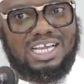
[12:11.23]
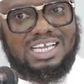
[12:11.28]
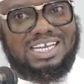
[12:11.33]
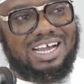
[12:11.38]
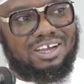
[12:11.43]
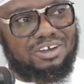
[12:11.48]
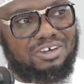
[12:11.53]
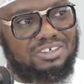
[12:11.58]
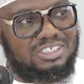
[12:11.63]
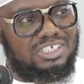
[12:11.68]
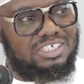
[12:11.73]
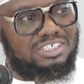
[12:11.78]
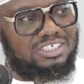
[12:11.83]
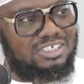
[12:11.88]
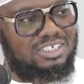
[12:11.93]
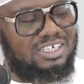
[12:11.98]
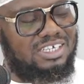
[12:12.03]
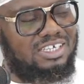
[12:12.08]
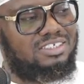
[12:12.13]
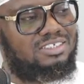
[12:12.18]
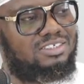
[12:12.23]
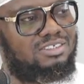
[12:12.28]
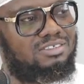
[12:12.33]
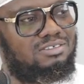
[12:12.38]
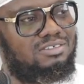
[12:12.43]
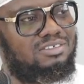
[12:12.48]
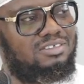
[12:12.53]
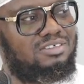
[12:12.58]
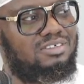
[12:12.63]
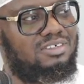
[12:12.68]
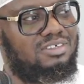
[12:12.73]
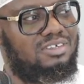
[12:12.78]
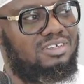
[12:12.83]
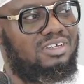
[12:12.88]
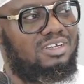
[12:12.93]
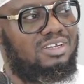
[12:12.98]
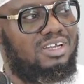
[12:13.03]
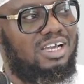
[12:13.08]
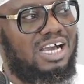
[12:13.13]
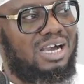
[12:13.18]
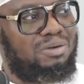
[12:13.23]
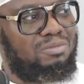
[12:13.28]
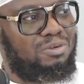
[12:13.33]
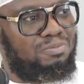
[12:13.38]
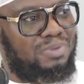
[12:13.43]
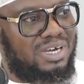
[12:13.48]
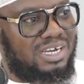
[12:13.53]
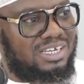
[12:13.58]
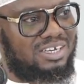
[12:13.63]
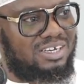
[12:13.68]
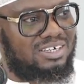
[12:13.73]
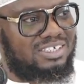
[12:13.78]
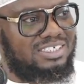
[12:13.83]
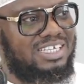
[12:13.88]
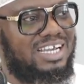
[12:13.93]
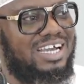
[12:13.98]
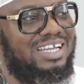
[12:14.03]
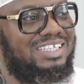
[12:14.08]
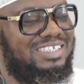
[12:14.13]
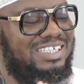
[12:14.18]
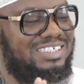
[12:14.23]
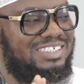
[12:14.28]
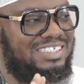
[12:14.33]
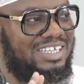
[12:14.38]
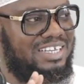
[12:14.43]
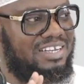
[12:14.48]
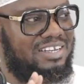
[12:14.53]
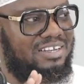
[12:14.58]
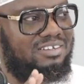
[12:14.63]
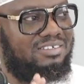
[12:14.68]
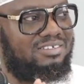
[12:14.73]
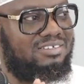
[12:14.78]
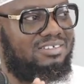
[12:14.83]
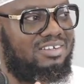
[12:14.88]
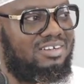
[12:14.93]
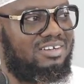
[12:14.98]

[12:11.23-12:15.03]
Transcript: And that condition is Abu Bakr ya'tazil.